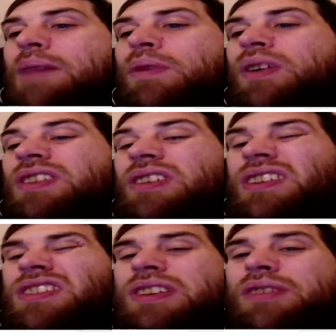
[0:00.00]
and
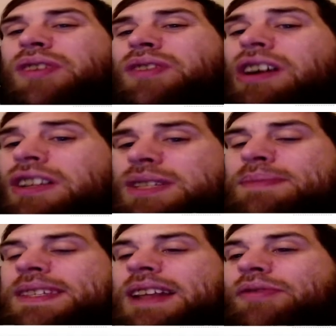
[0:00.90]
whatnot. So if we've got
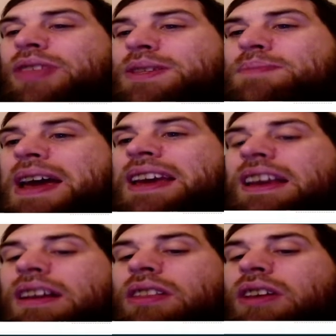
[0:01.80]
some stuff that's
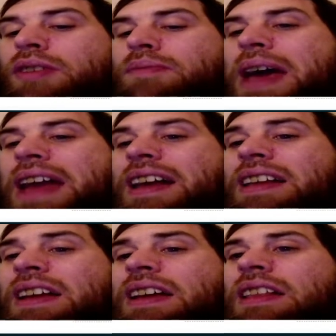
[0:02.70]
making a lot of
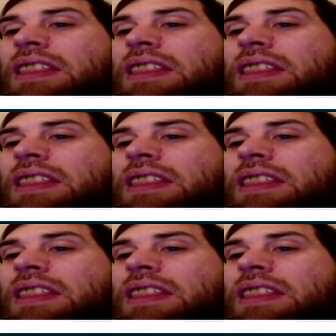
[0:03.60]
mana,